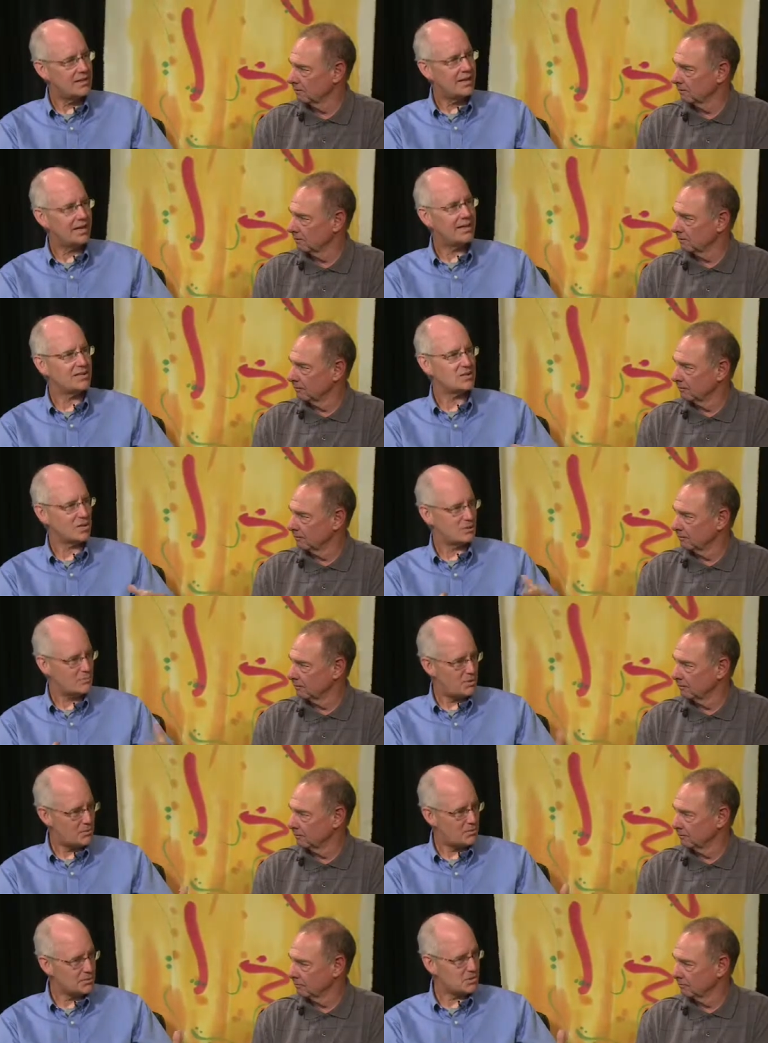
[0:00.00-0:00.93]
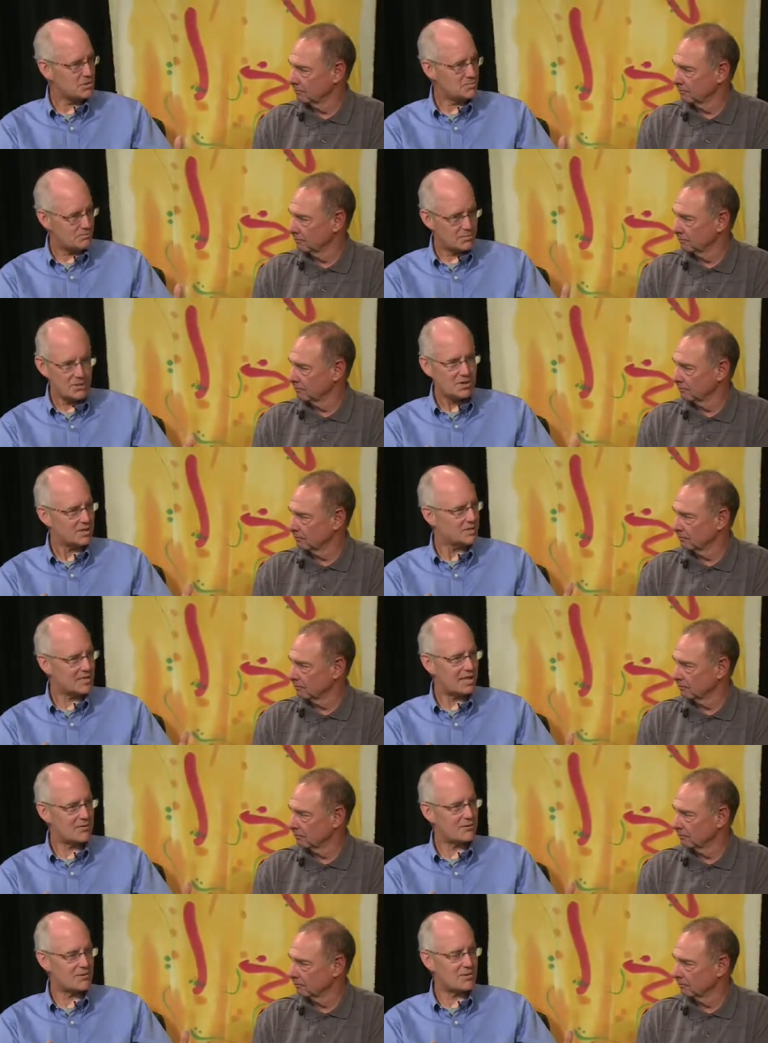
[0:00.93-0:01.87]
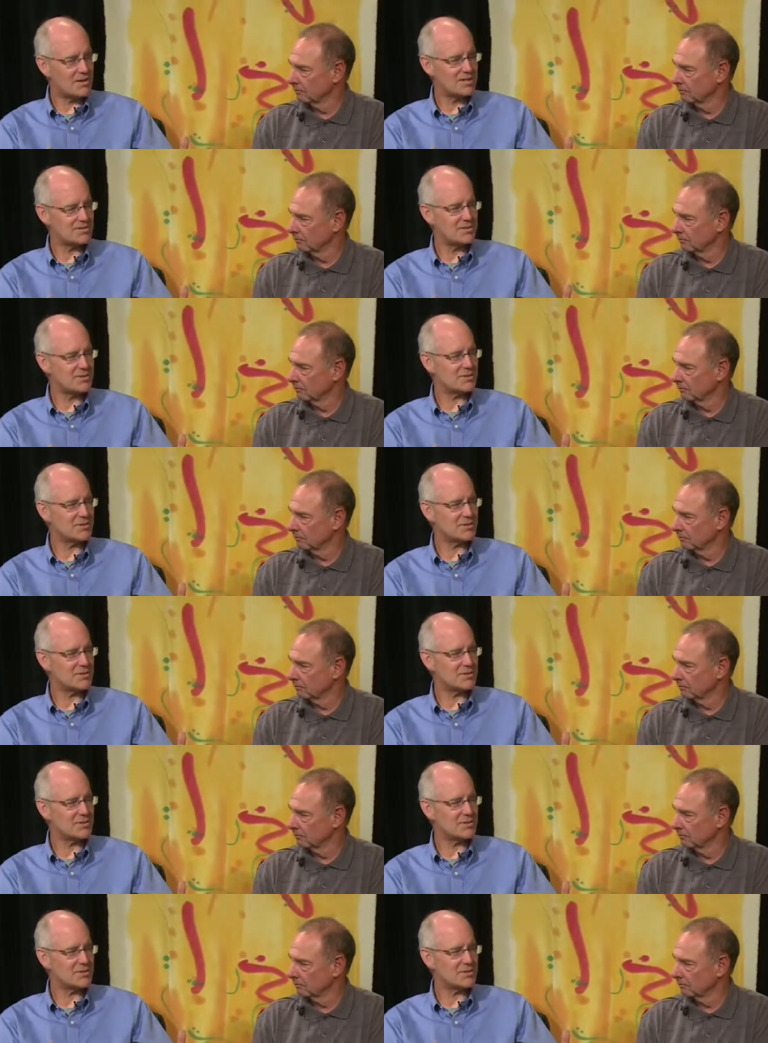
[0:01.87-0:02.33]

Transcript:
Speaker 1: and she can publish books out of her basement.